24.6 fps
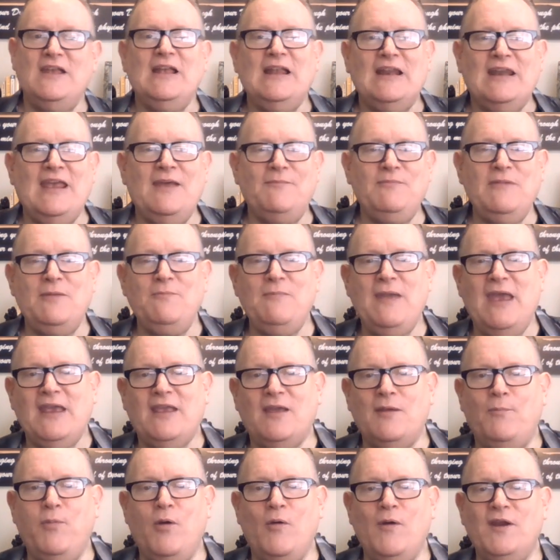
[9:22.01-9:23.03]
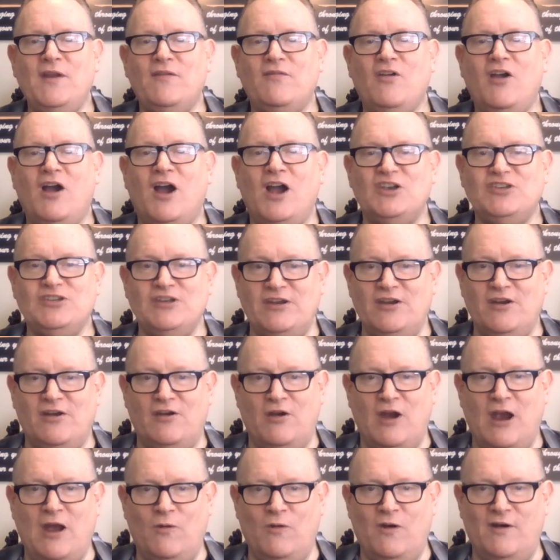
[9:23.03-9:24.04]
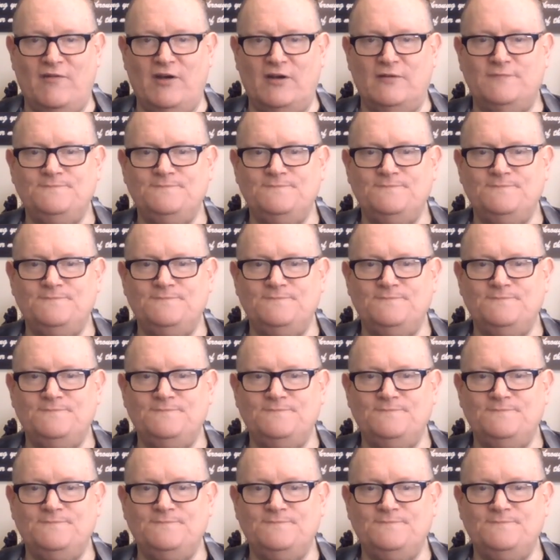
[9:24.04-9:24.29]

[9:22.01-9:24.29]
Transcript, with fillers: Let me make a point of caution here, however.